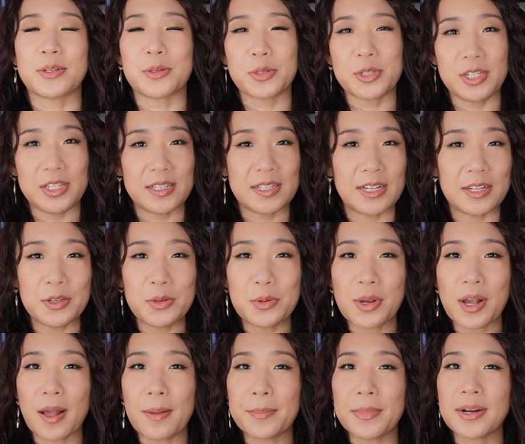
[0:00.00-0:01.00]
she's the
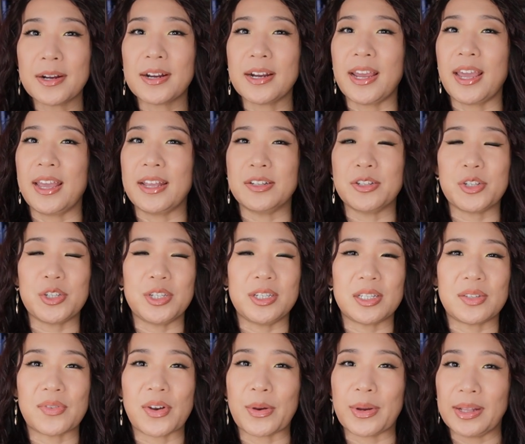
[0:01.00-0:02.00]
newcomer and she
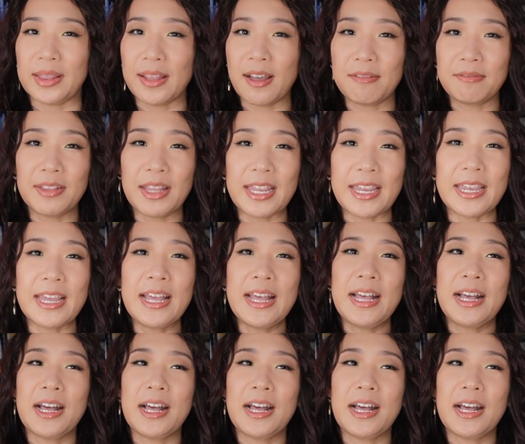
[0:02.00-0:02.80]
is very lovely,